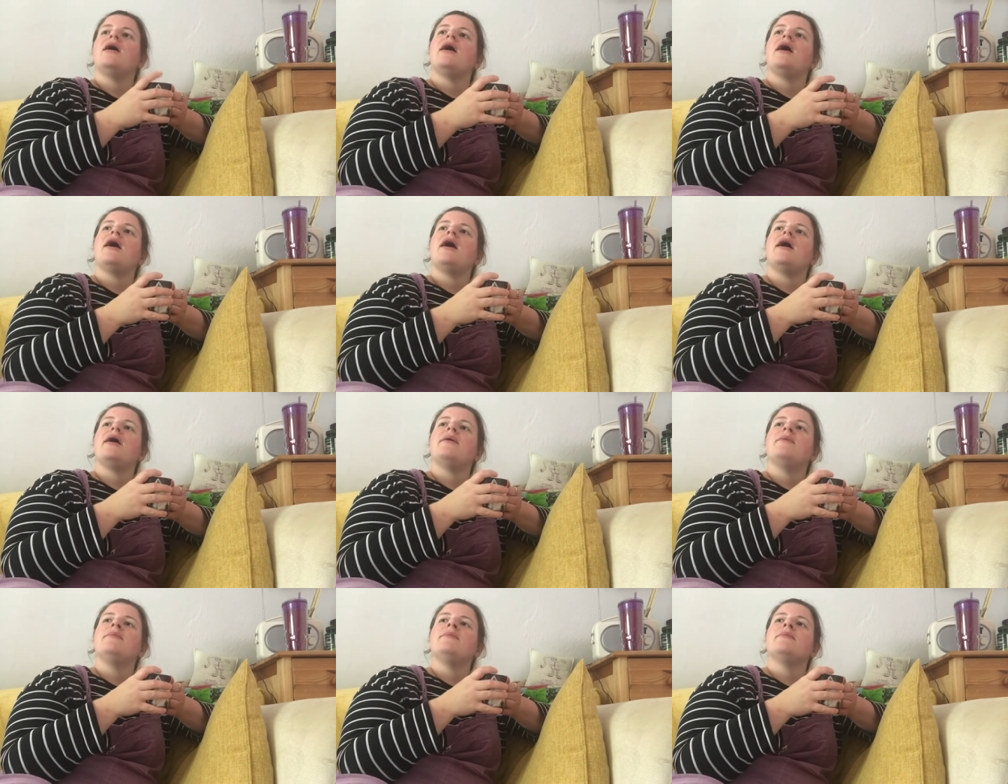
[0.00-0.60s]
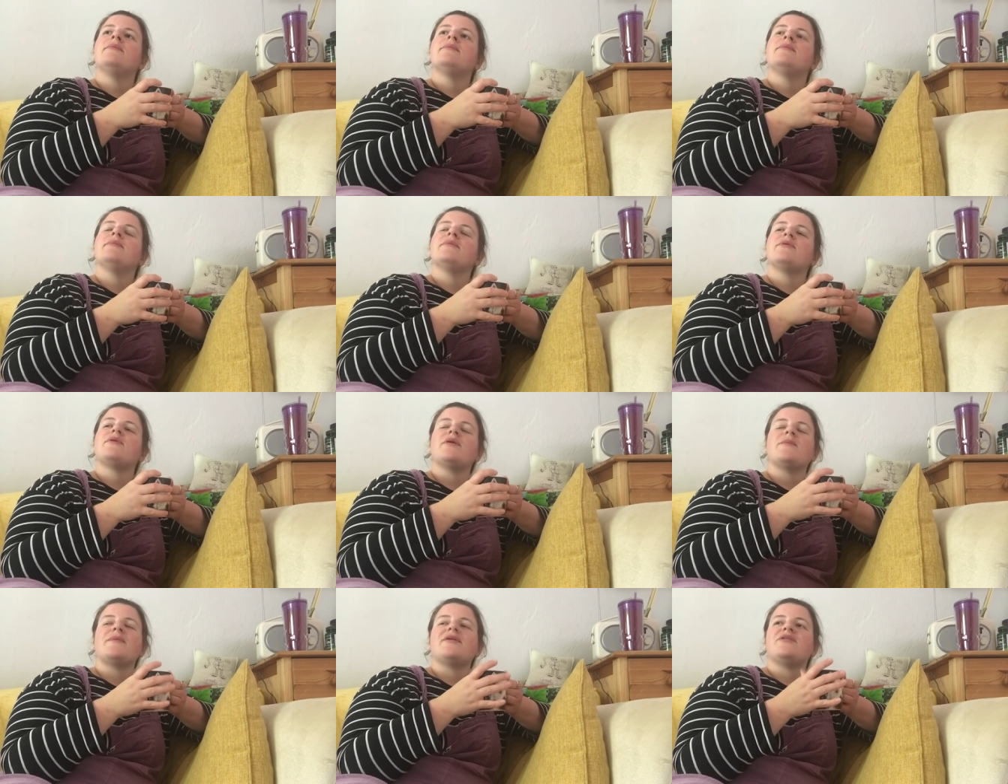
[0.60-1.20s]
Um, it was
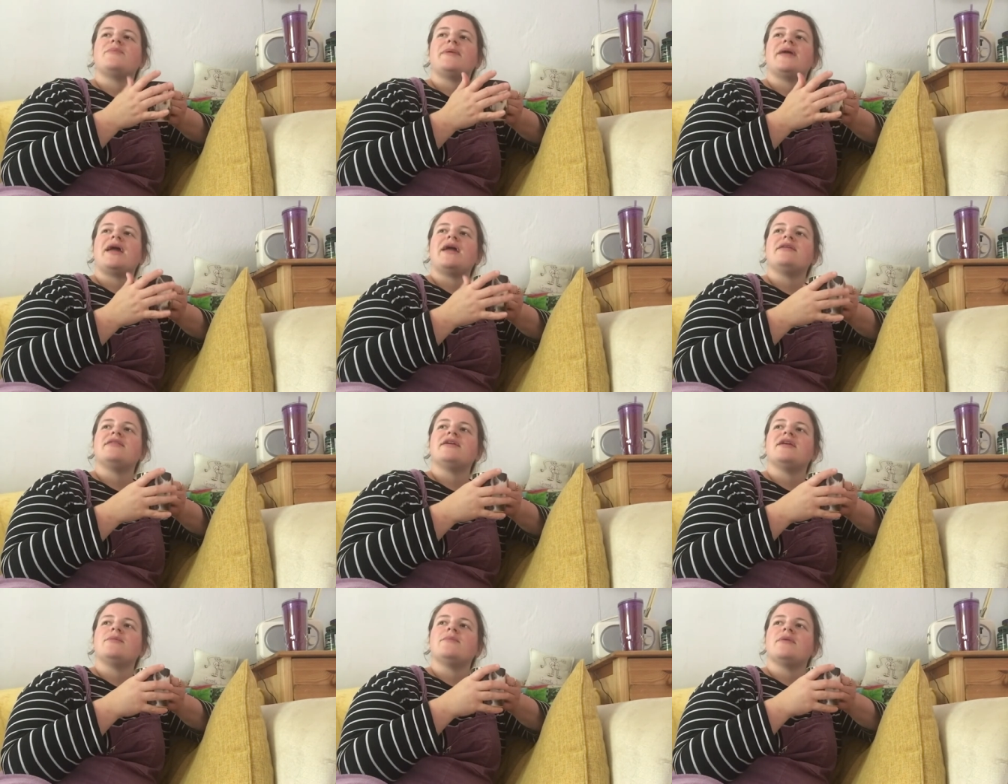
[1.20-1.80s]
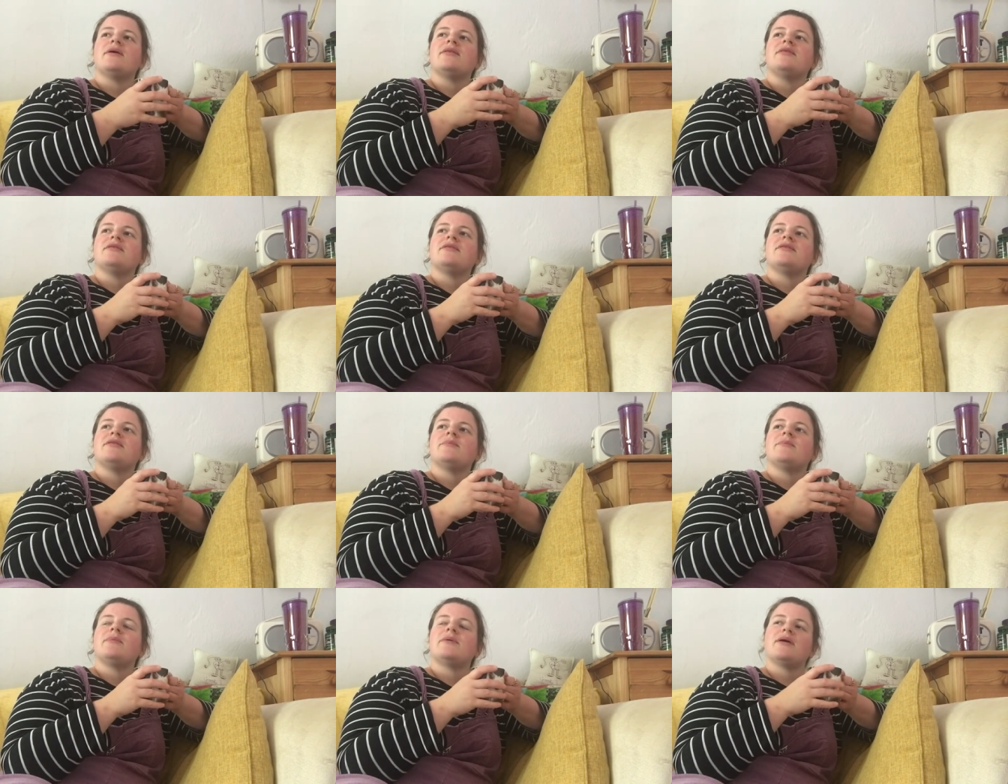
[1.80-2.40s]
only meant to be 18
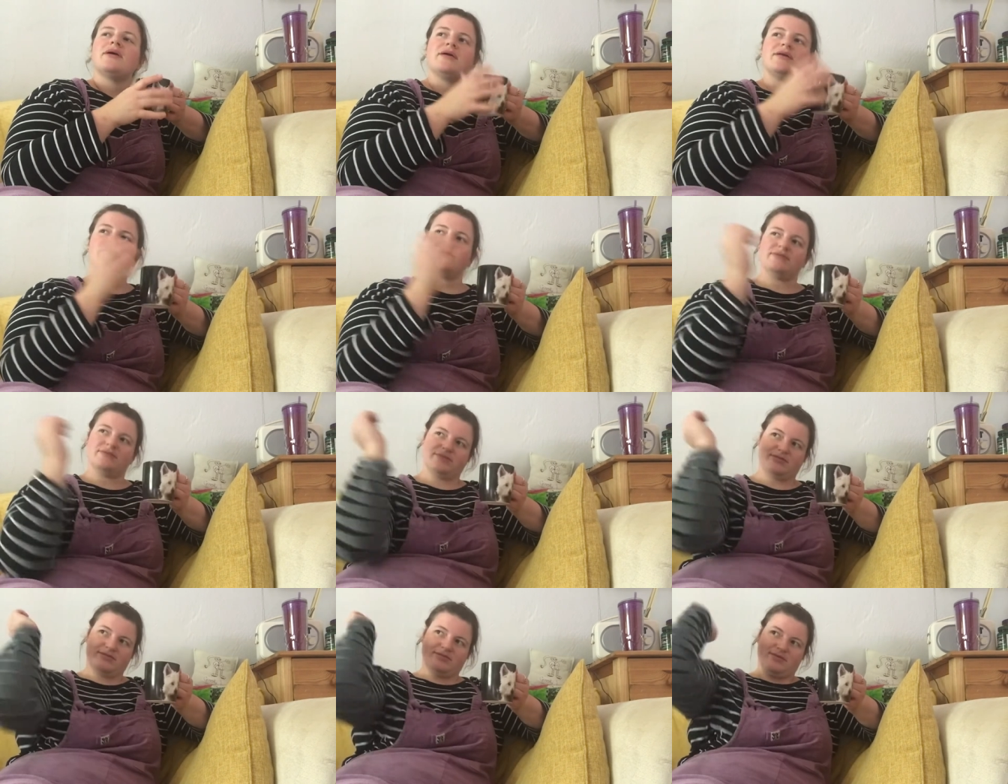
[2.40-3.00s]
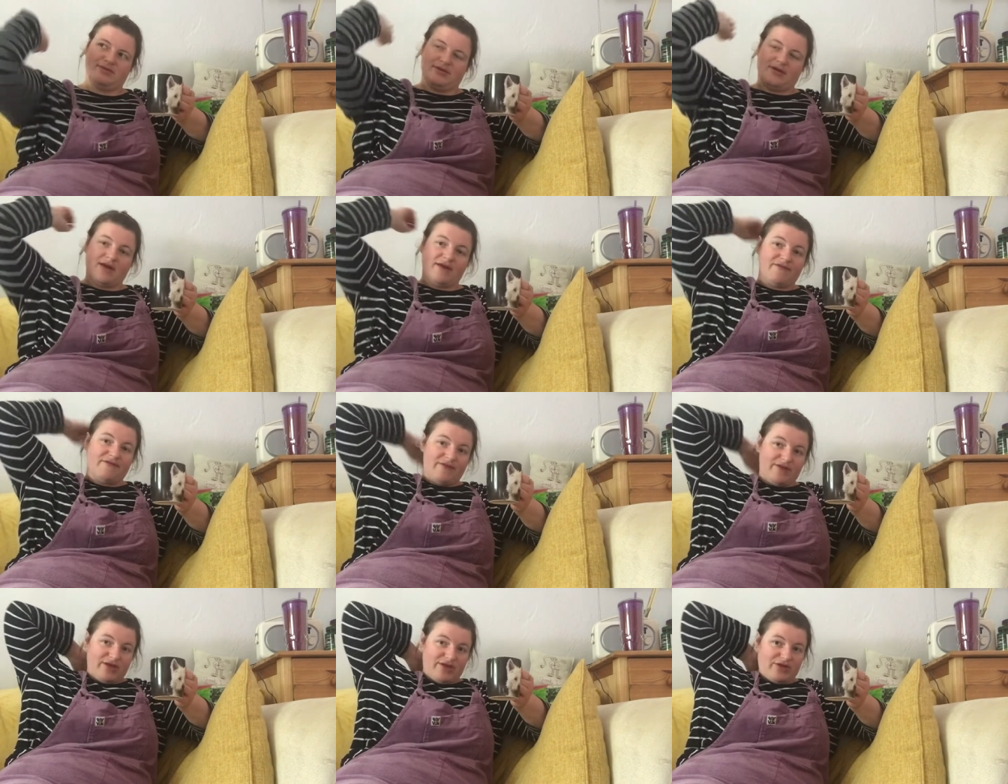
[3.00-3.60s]
months, but I
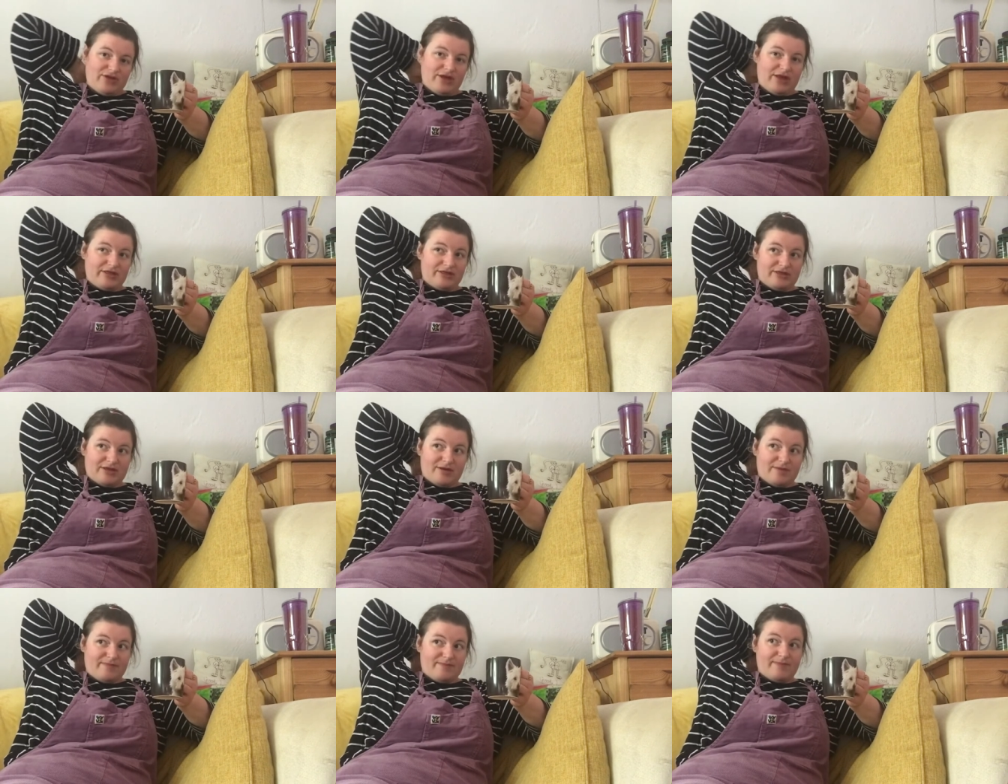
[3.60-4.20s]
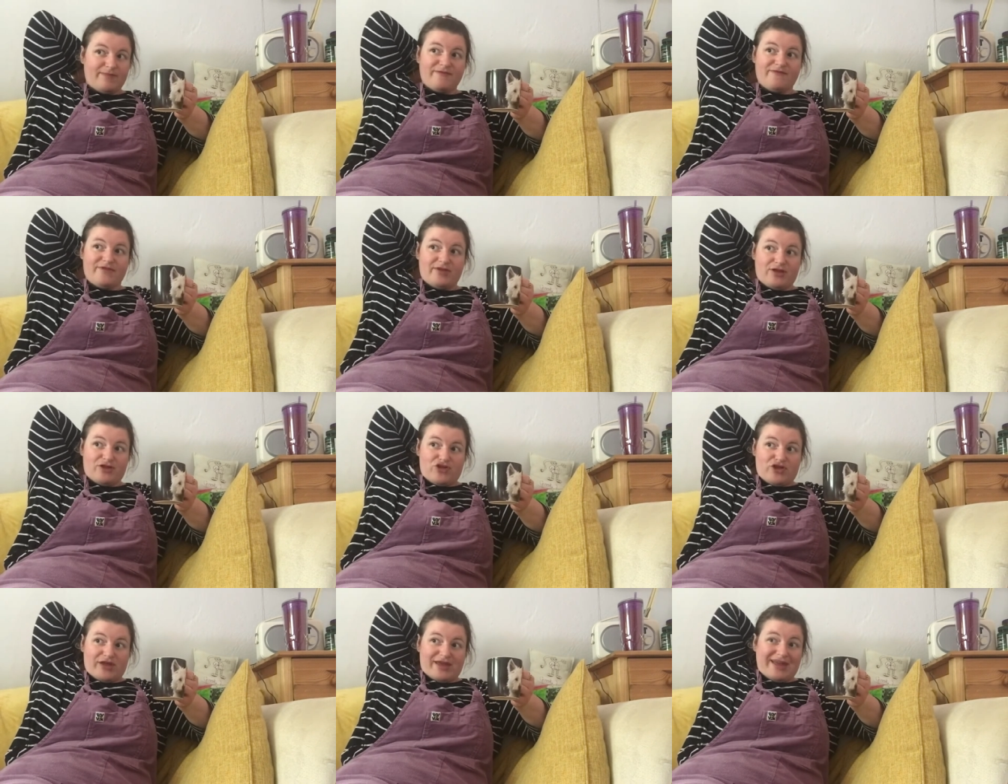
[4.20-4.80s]
finished, ended up
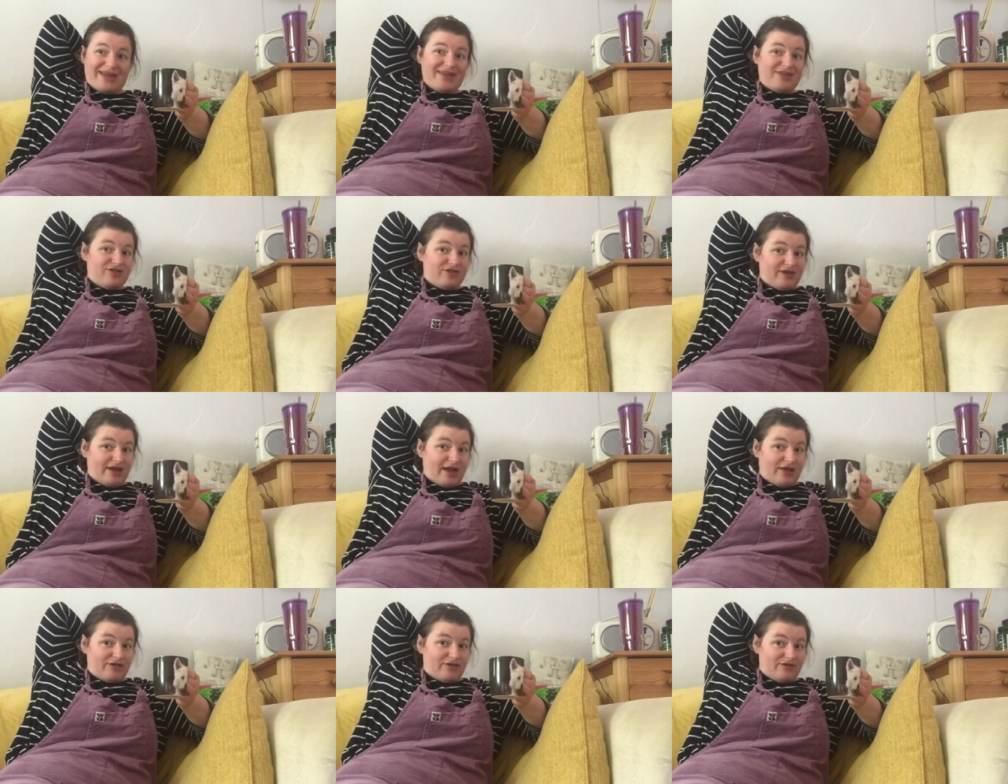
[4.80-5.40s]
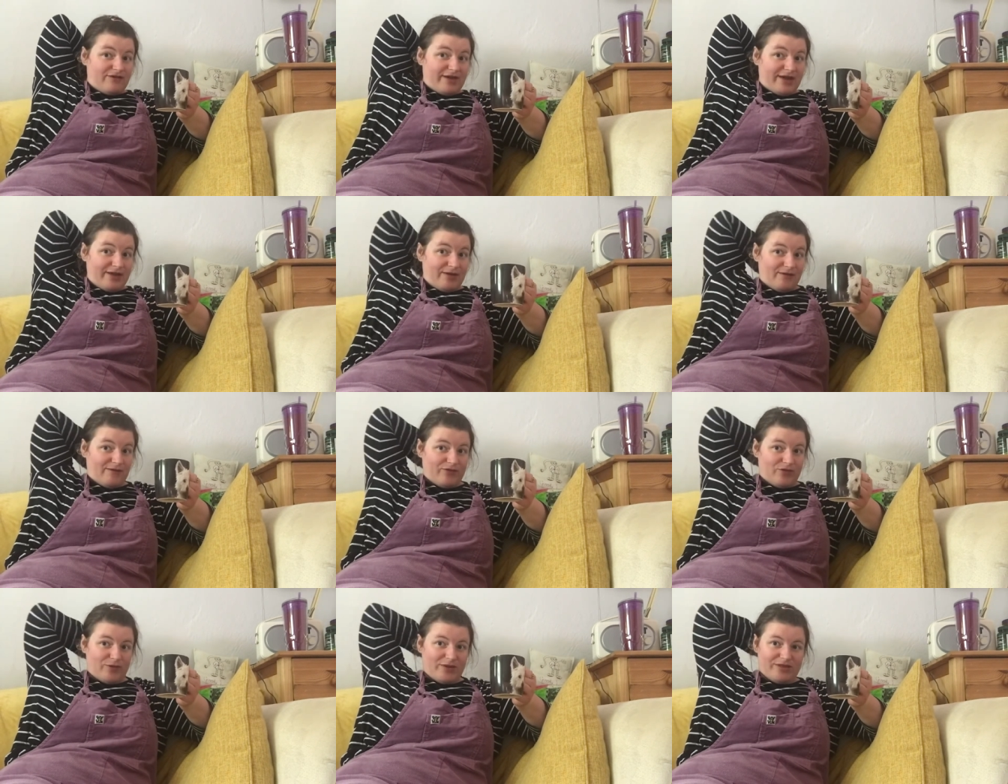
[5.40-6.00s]
finishing it in January
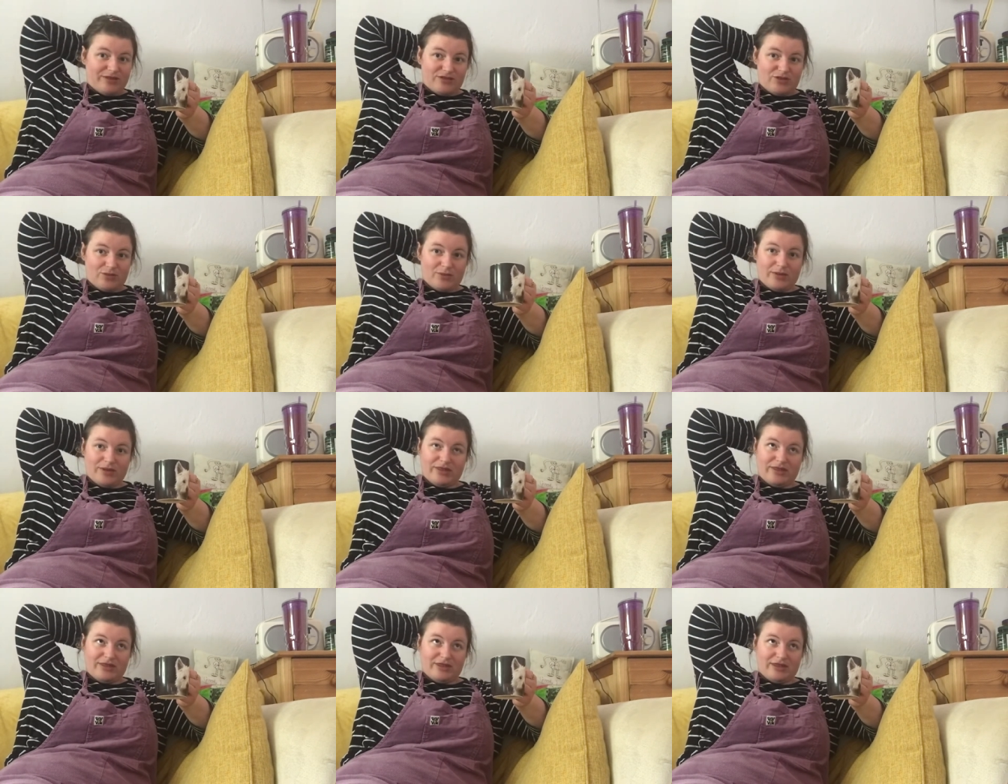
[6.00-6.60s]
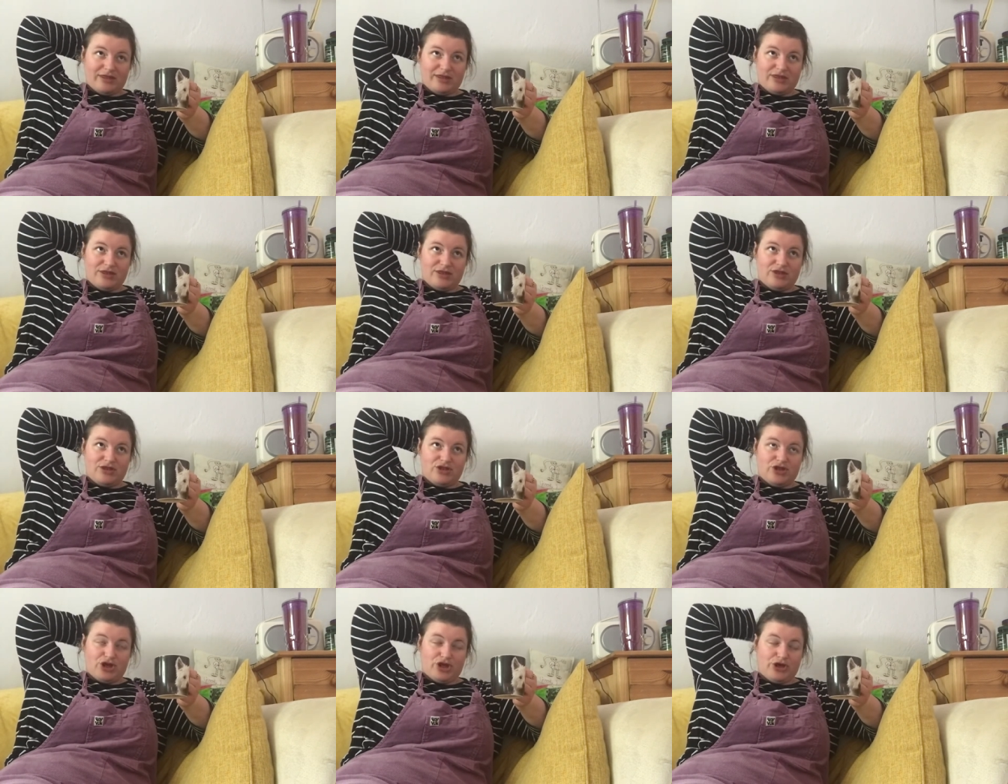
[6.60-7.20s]
of
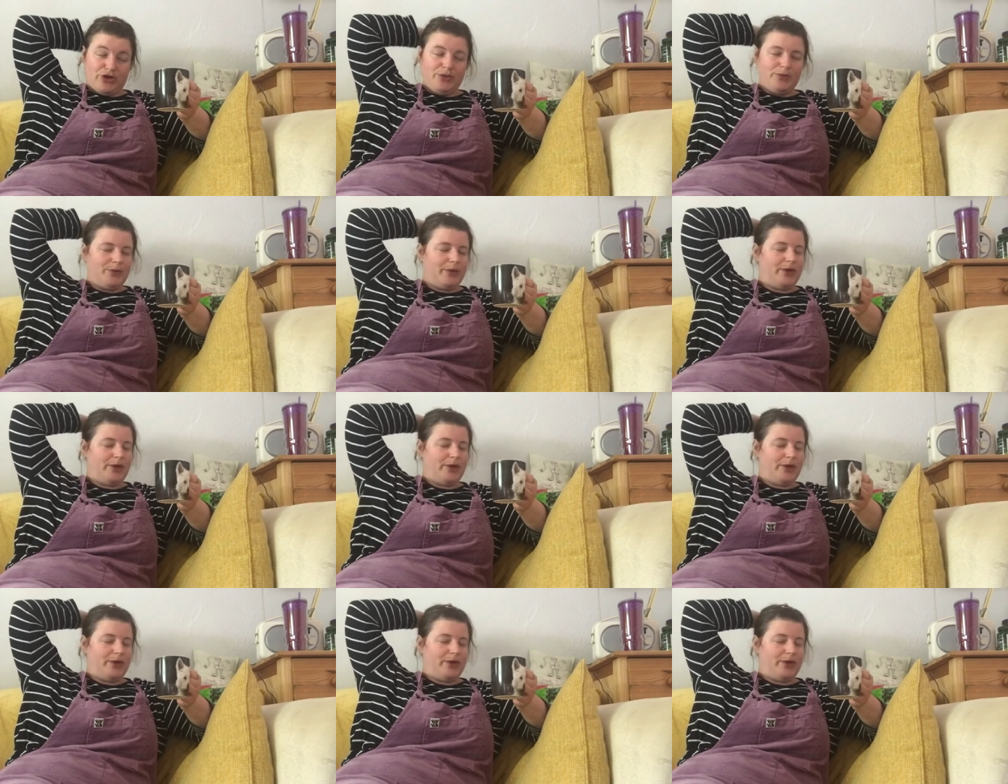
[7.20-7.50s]
2022.